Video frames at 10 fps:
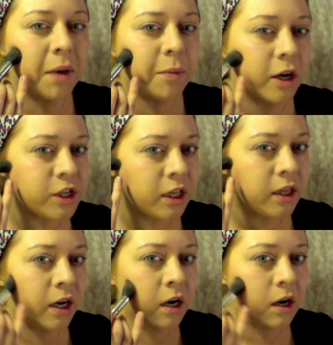there
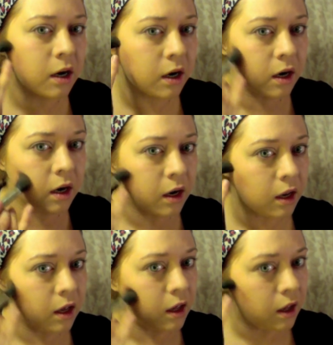
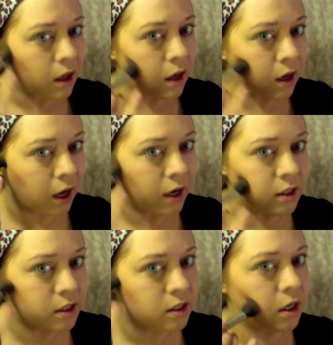and kind of just start